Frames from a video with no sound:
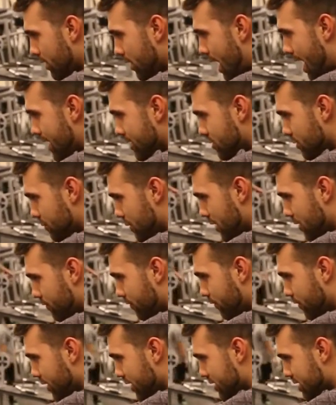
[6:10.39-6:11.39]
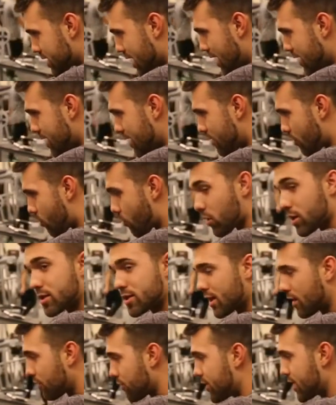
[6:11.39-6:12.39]
lats are being fully extended, or
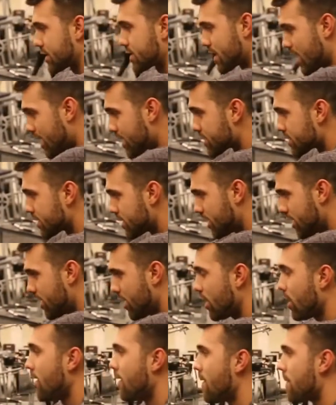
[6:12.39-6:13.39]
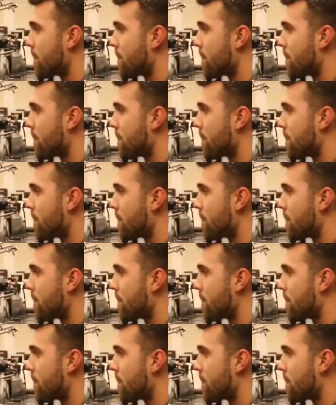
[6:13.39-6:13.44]
until this hits here.